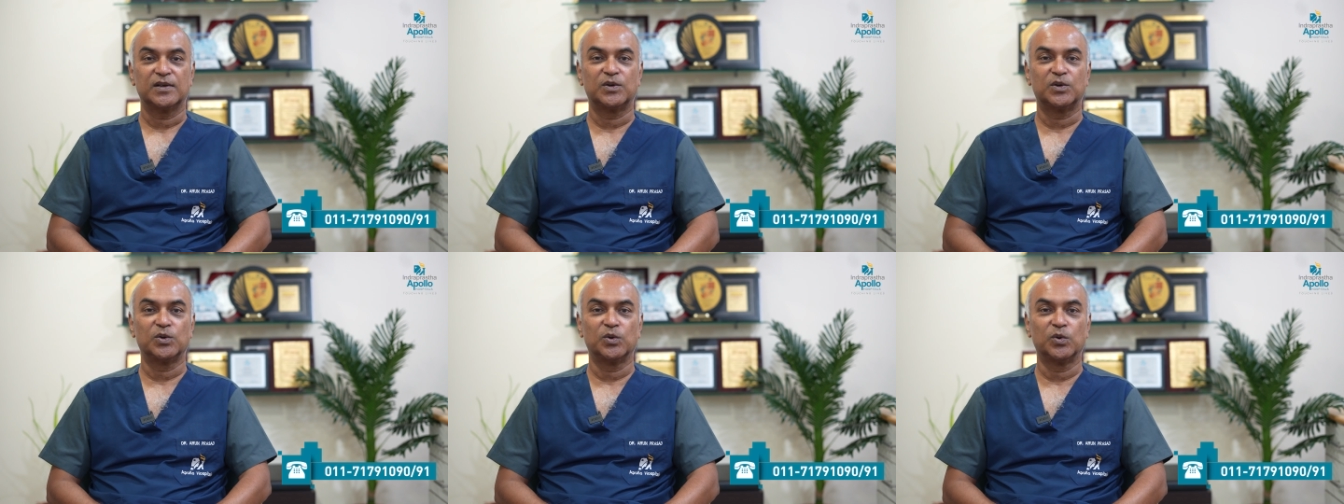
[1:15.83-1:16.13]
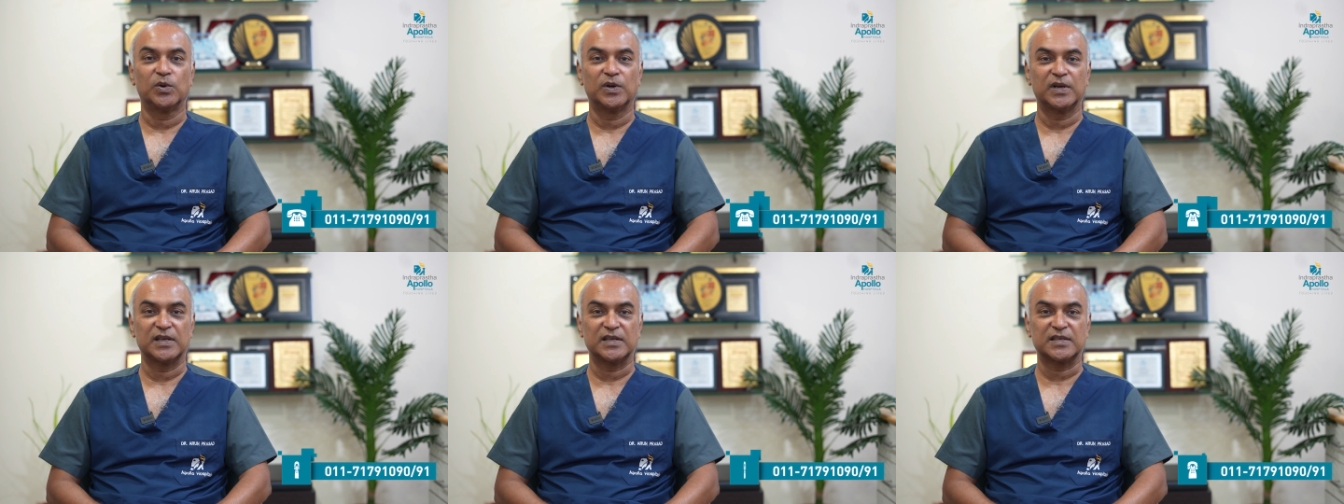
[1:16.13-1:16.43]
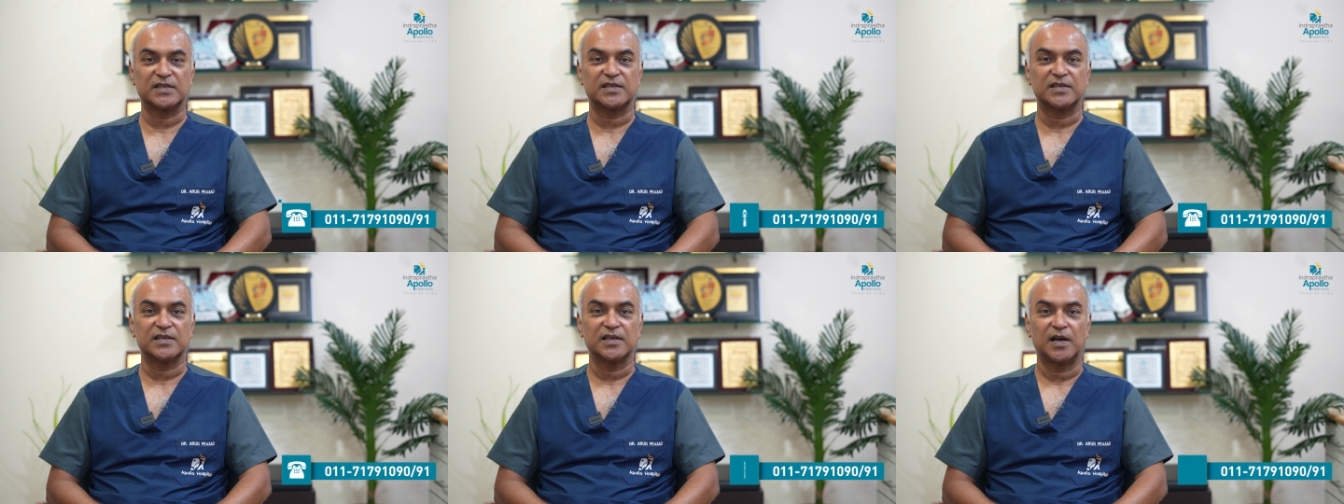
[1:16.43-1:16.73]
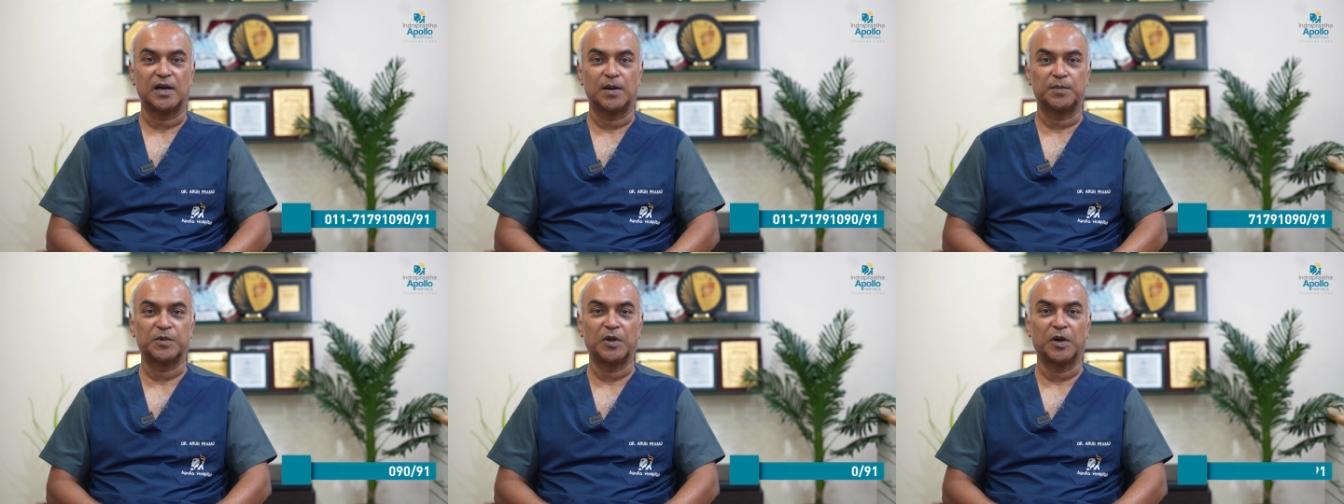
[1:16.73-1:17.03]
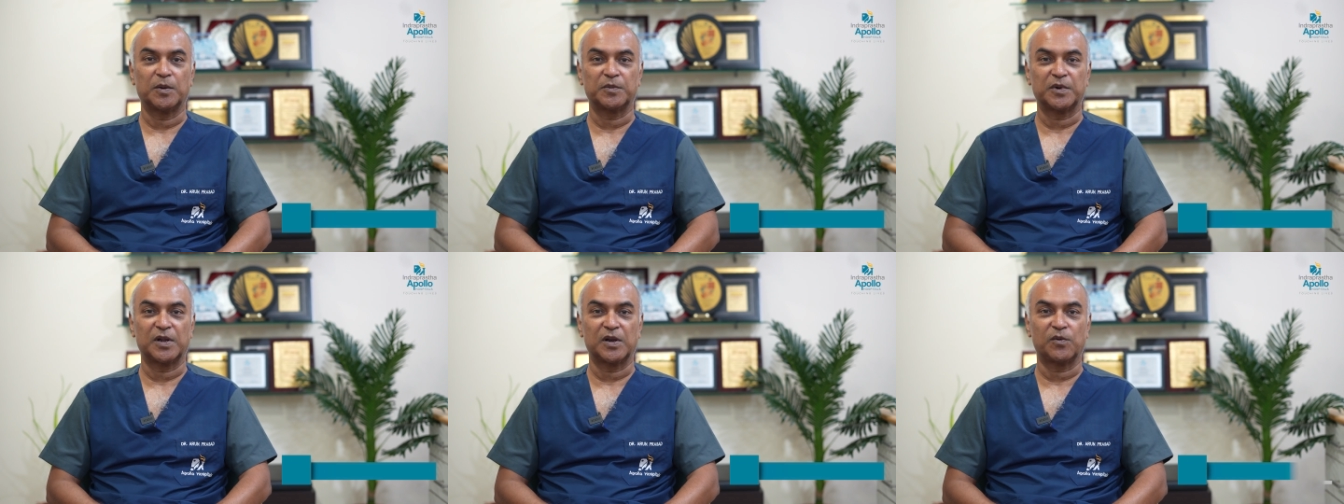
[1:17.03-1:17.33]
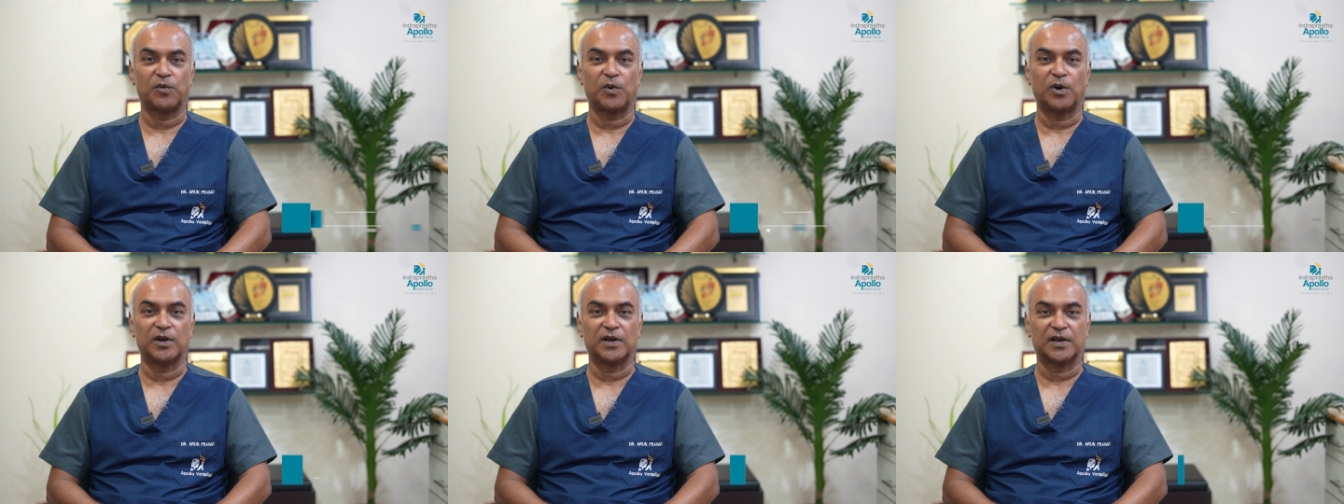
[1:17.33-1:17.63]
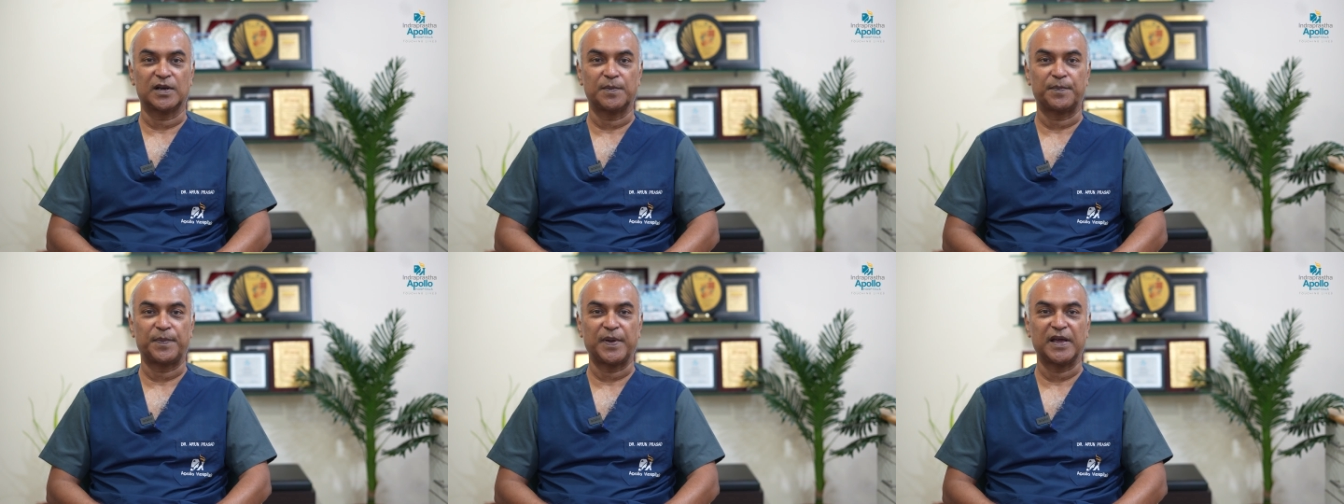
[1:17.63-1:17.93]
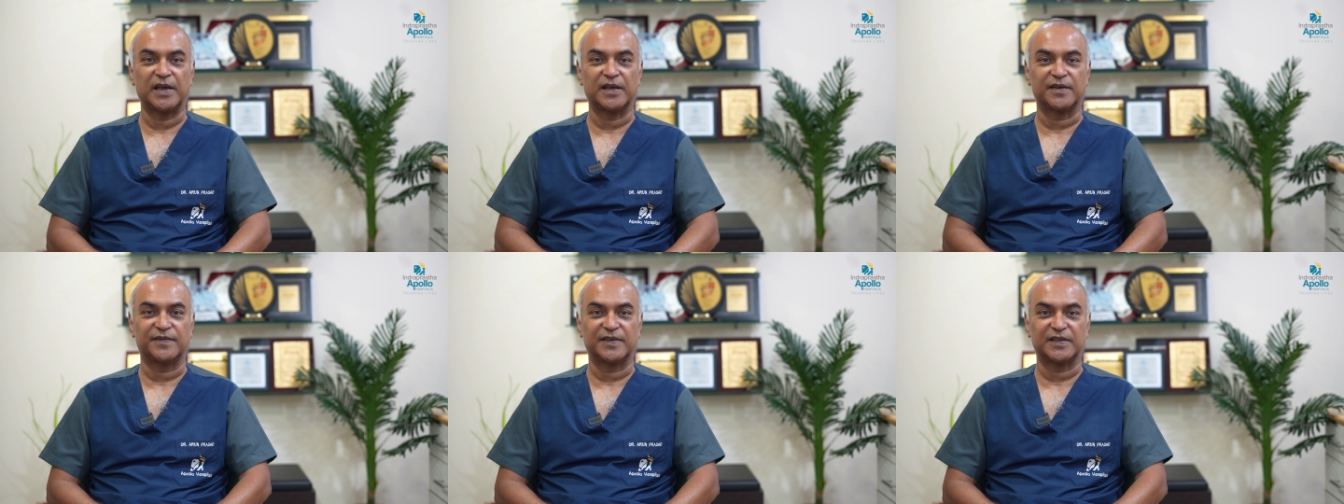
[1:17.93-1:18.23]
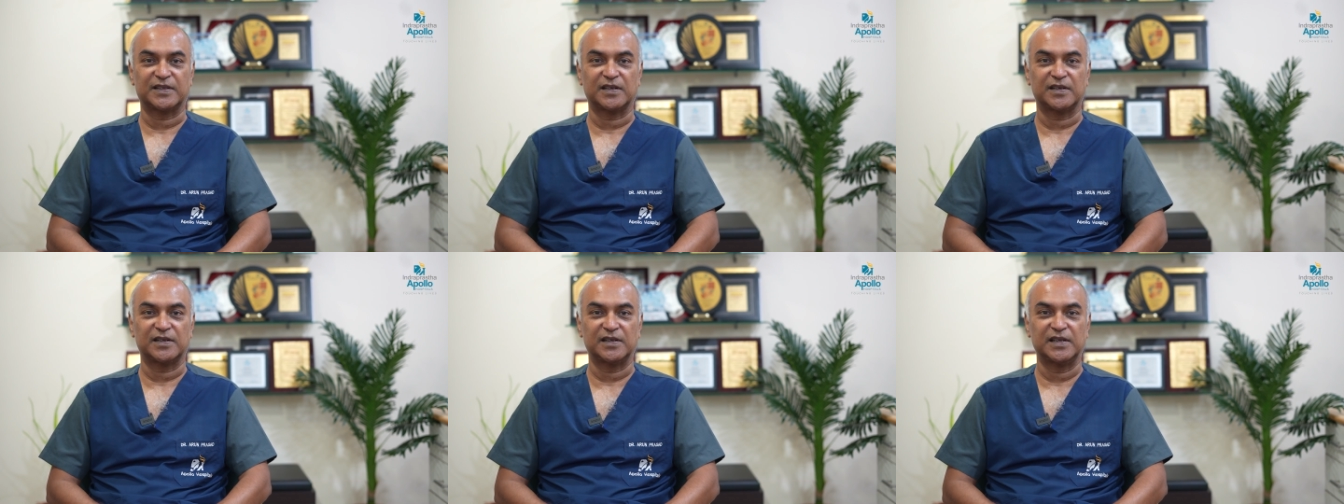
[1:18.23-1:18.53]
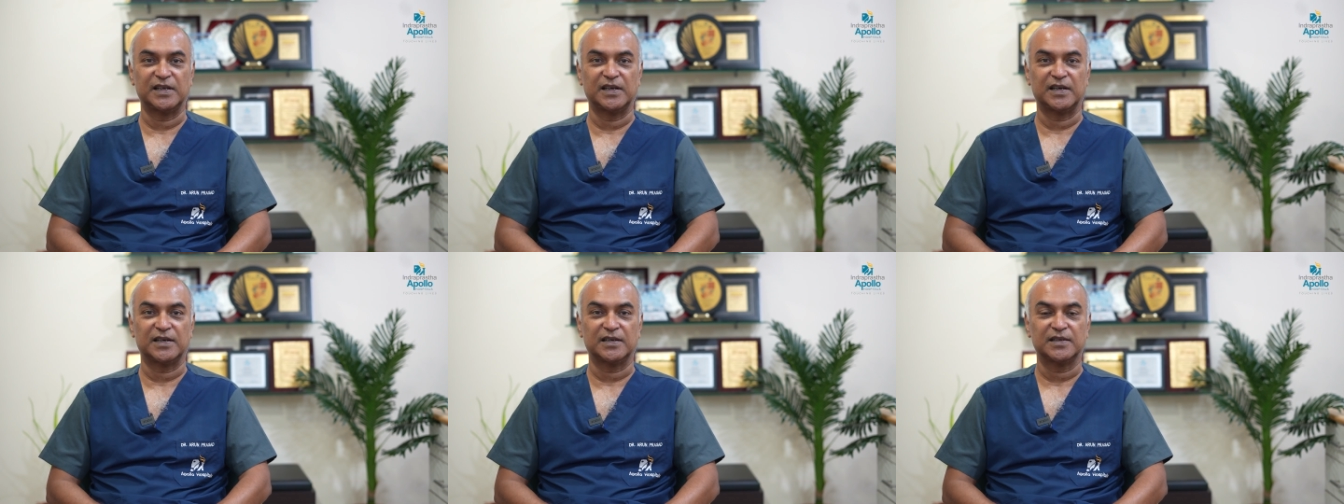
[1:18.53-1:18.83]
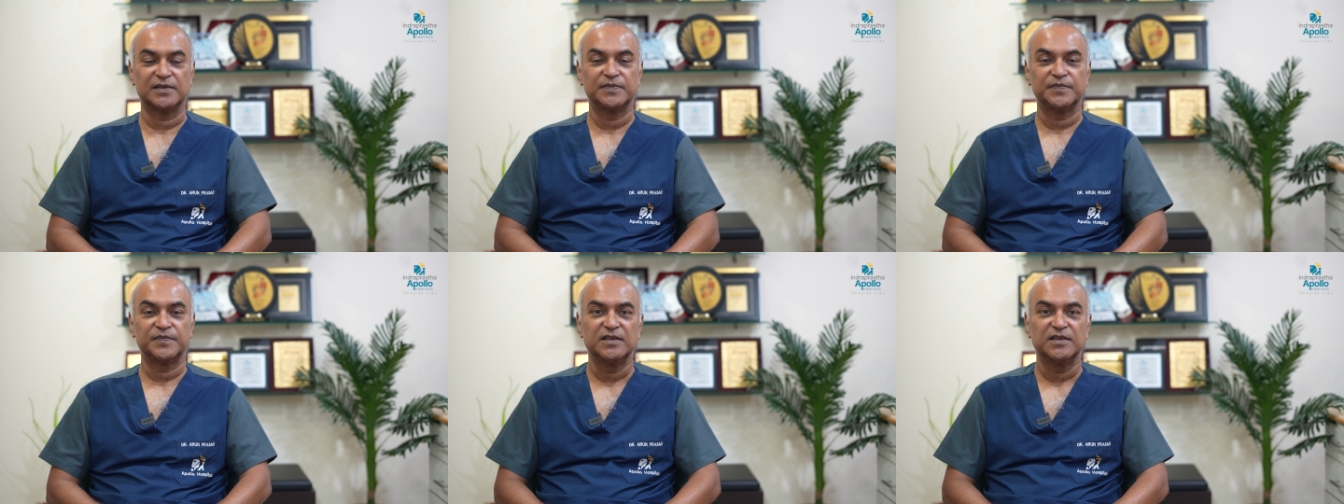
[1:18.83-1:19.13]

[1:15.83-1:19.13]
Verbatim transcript: do his abdominal wall repair with hernia.